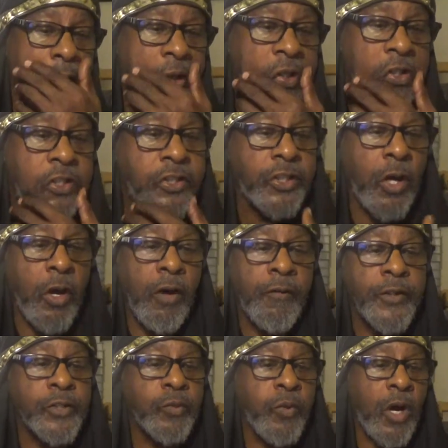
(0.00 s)
He
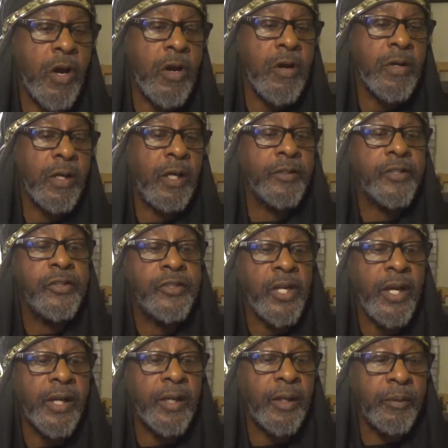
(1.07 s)
showeth his word unto
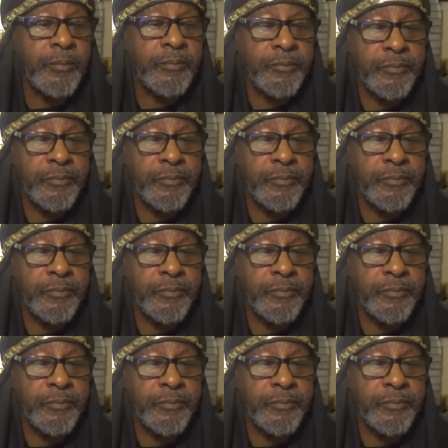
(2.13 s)
Jacob,